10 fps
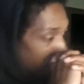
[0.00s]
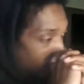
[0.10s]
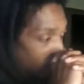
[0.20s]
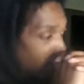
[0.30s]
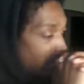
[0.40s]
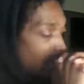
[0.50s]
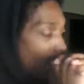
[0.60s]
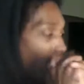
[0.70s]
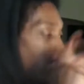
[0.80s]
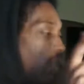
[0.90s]
Every
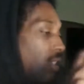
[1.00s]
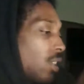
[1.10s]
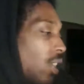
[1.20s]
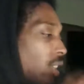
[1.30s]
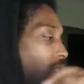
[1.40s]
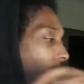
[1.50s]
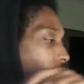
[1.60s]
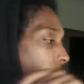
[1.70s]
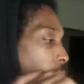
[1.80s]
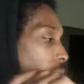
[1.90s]
time, and I think it's
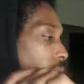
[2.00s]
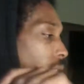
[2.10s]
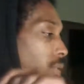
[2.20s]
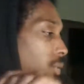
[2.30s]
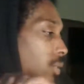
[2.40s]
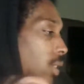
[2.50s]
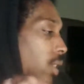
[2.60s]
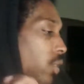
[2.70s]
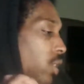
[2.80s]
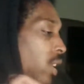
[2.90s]
important to
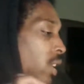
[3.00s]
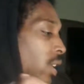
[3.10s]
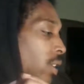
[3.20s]
understand that.